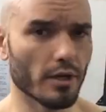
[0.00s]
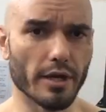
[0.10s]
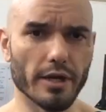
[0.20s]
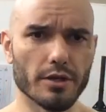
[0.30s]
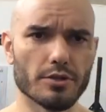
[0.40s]

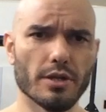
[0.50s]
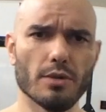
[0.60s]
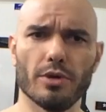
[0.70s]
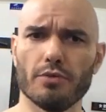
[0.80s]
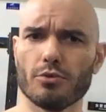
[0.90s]
and today
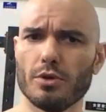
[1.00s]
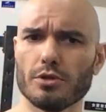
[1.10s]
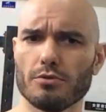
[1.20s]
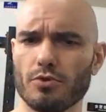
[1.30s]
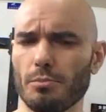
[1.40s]
we have a
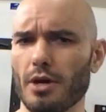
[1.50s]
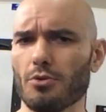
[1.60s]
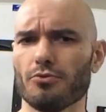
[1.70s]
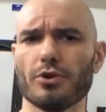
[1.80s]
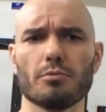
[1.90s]
question from
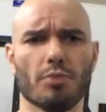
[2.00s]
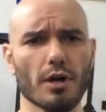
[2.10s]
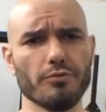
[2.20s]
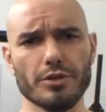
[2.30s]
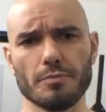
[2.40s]
our friend
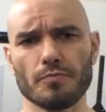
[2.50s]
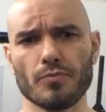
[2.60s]
Pavi,